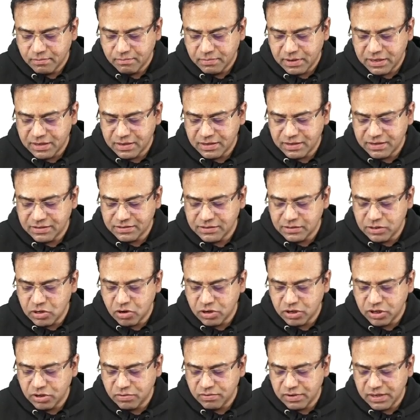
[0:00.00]
But this is
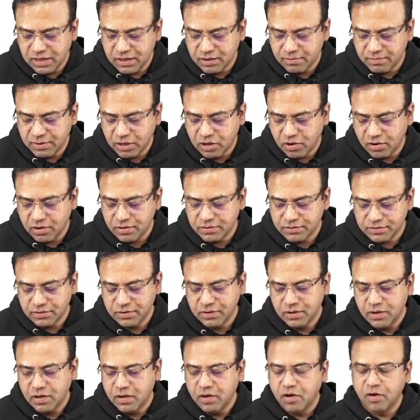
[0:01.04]
not unique because
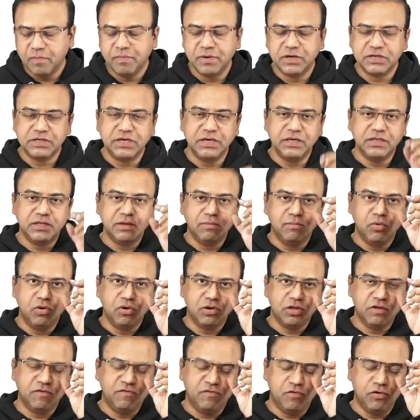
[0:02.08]
obviously the
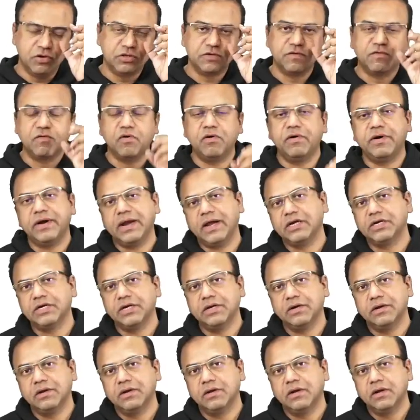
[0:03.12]
more the force of
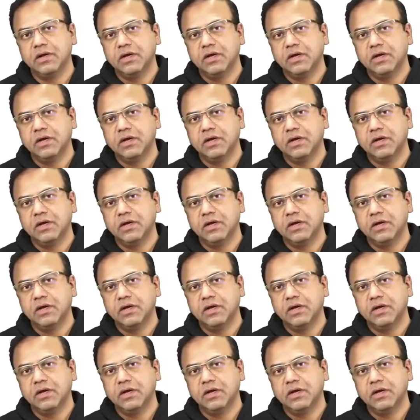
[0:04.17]
contraction,